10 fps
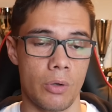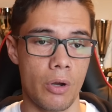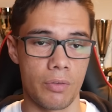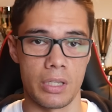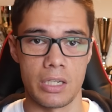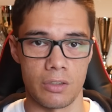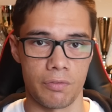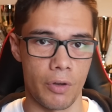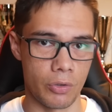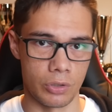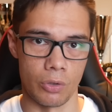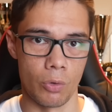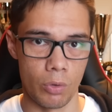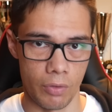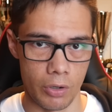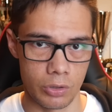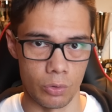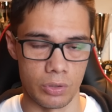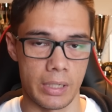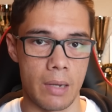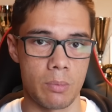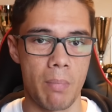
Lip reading: over the years I've focused on all of those sorts of games,